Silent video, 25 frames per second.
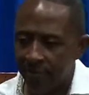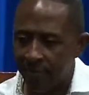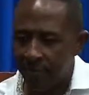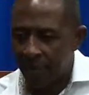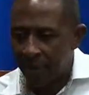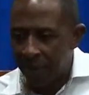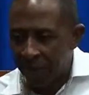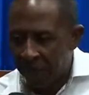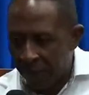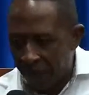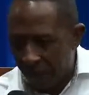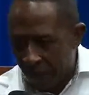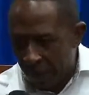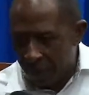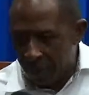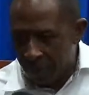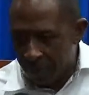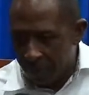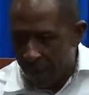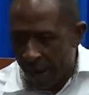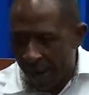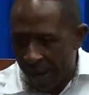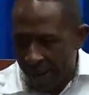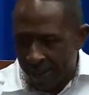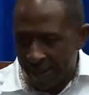
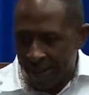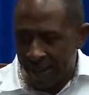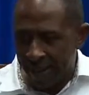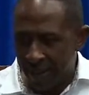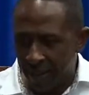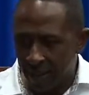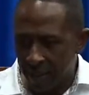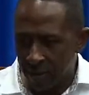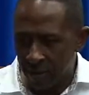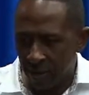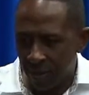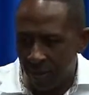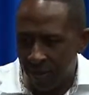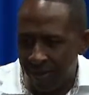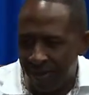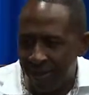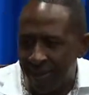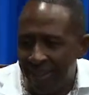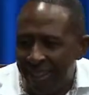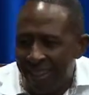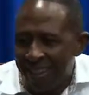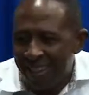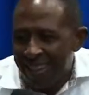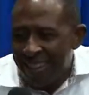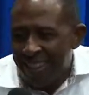Feeble-minded. So,
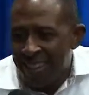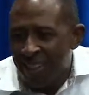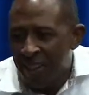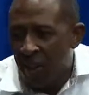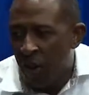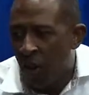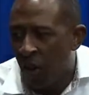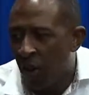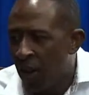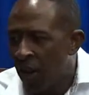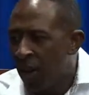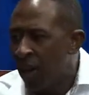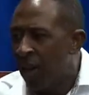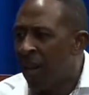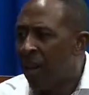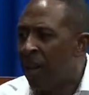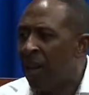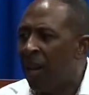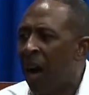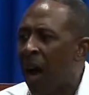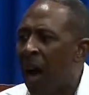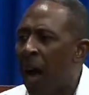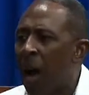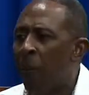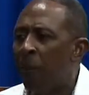you know,
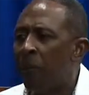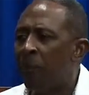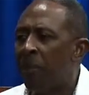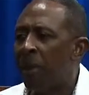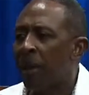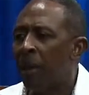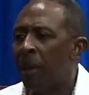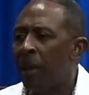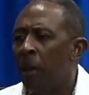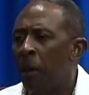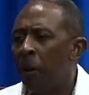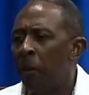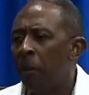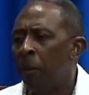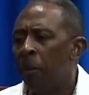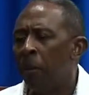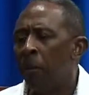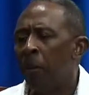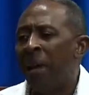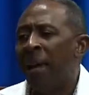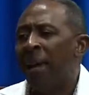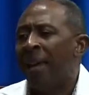me